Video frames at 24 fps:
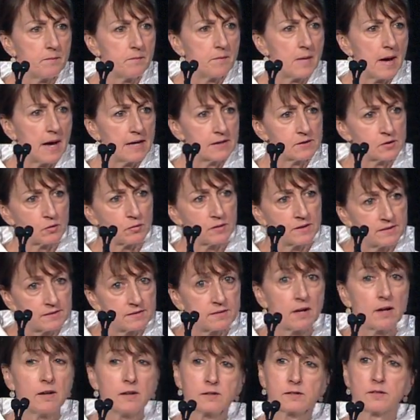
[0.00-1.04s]
as a
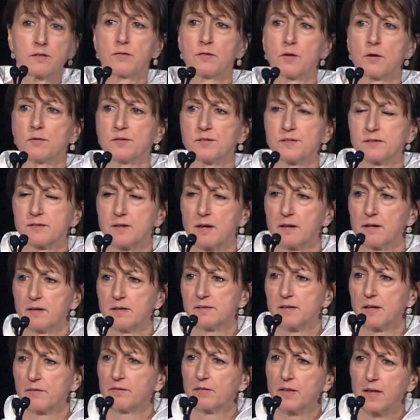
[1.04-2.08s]
result of those studies,
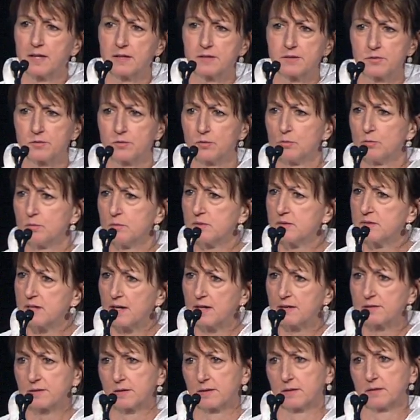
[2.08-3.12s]
they've led to
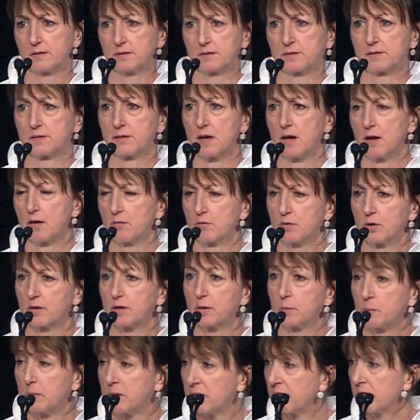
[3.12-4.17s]
dozens of really
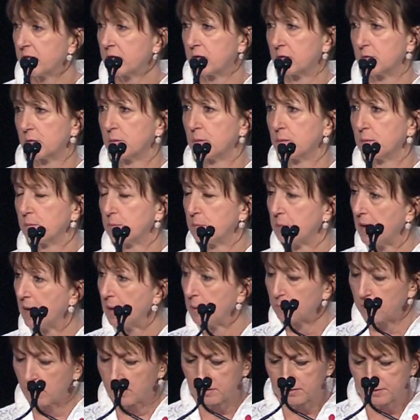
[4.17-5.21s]
pivotal
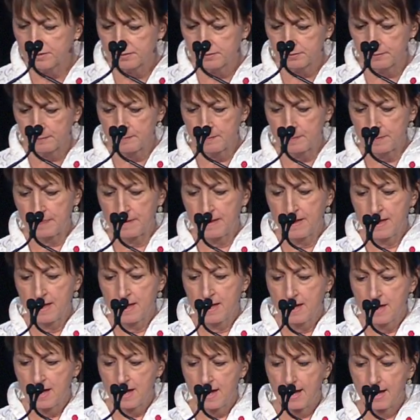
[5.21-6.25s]
papers
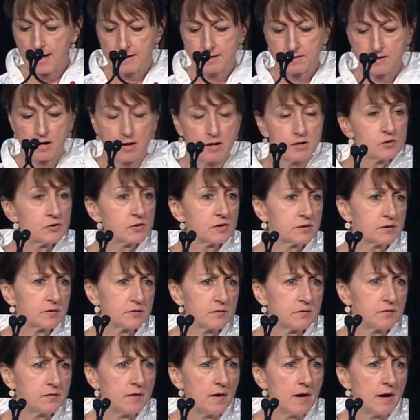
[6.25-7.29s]
and hundreds
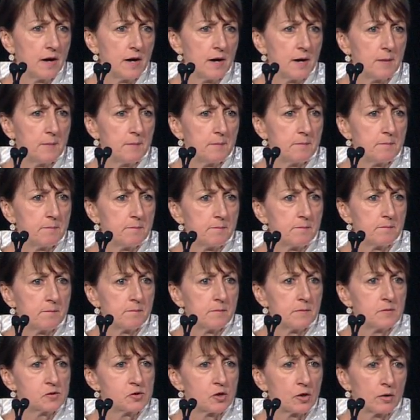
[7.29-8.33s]
of
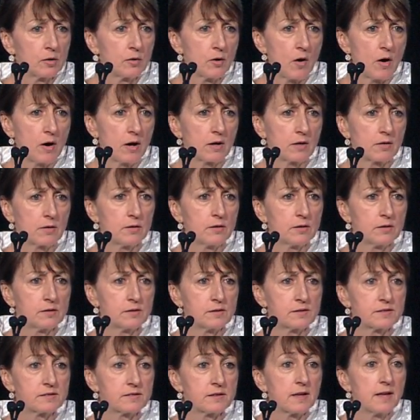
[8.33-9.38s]
journal
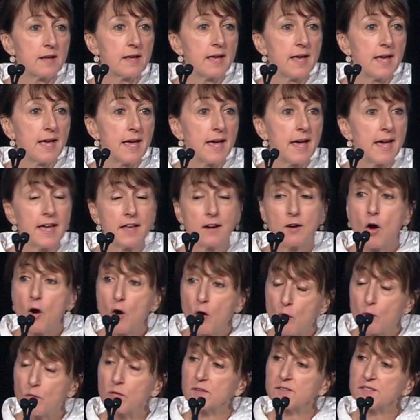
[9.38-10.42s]
articles and
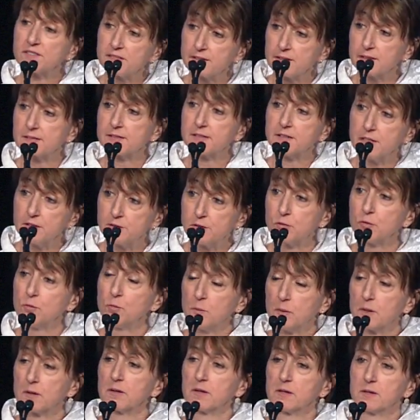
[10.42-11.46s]
over $62
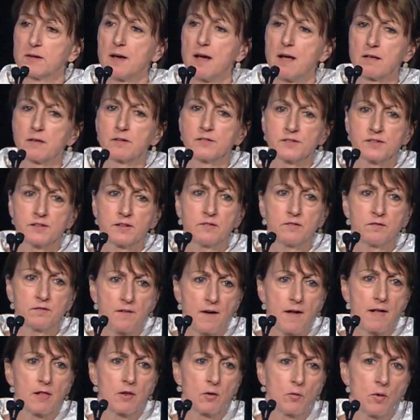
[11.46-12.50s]
million in
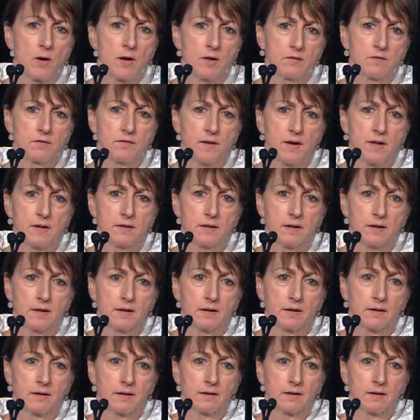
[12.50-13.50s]
follow-on funding.